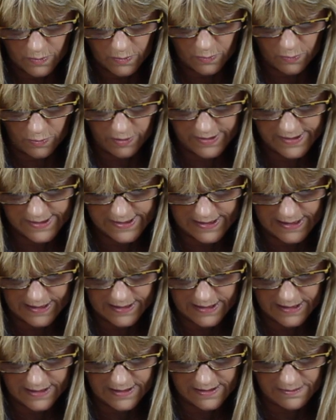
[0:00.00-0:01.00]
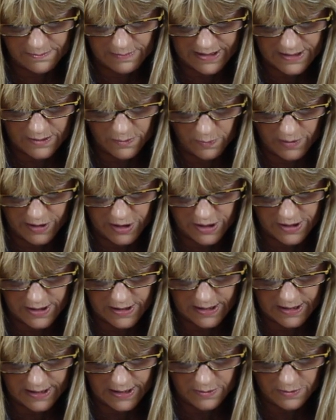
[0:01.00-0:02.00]
one side, and it doesn't matter which
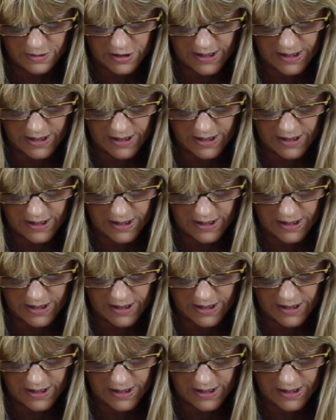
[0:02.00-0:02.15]
side,